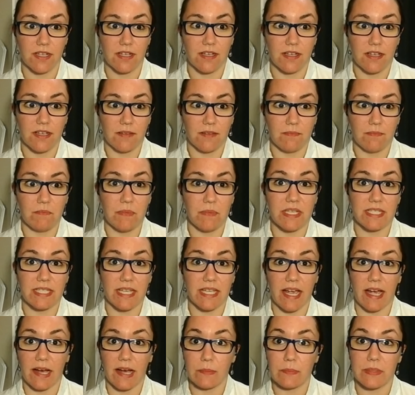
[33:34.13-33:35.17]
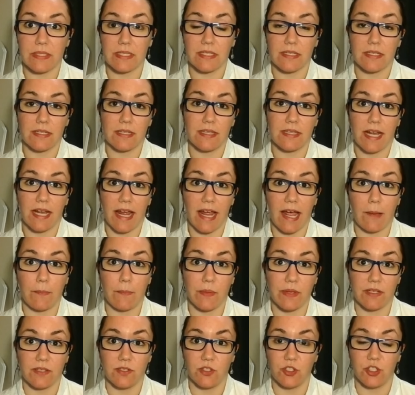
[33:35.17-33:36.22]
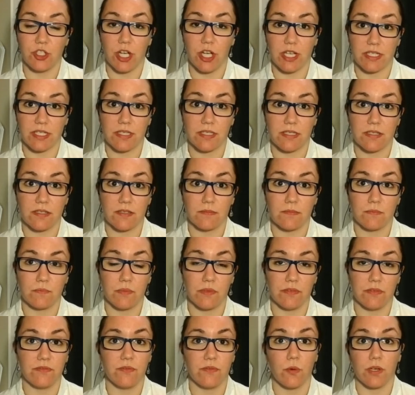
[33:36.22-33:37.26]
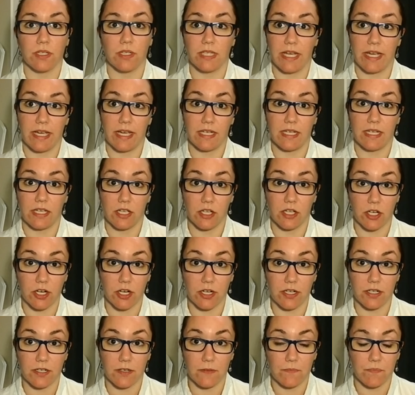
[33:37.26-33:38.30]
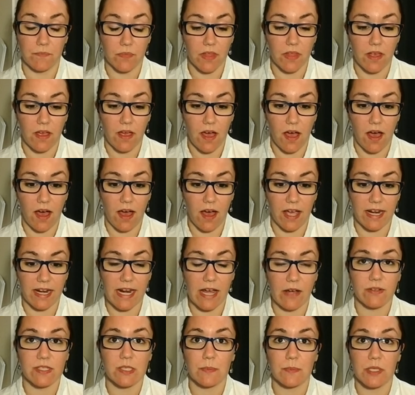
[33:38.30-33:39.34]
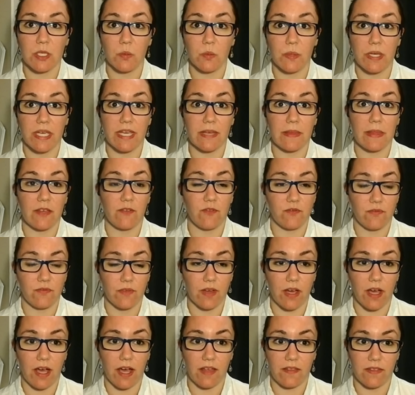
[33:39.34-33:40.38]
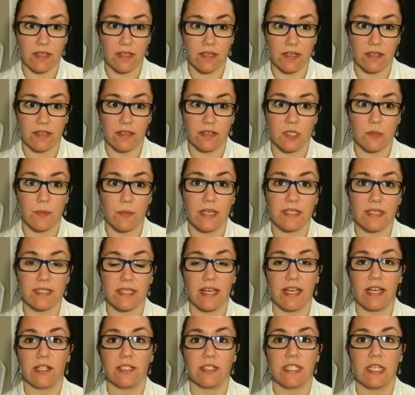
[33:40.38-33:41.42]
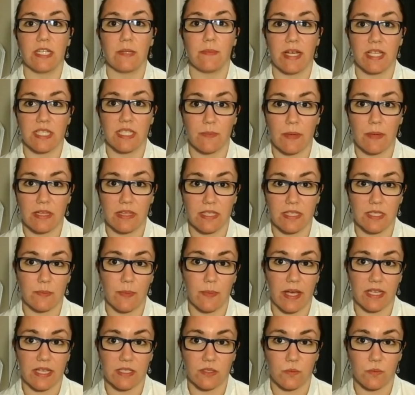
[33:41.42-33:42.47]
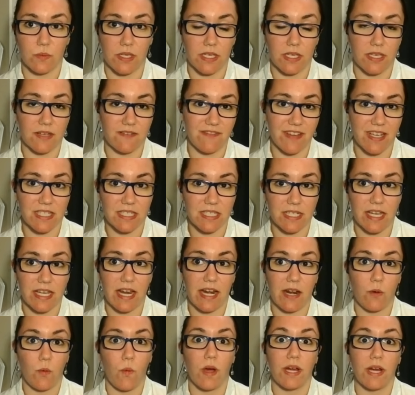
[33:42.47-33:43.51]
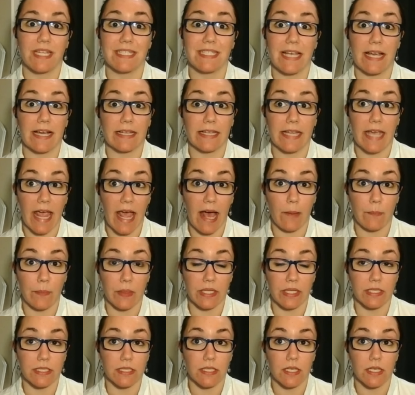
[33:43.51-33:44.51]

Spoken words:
mishaps that happened just before landing occurred. And now it's been a week, and the Space IL team has spent this past week investigating what exactly happened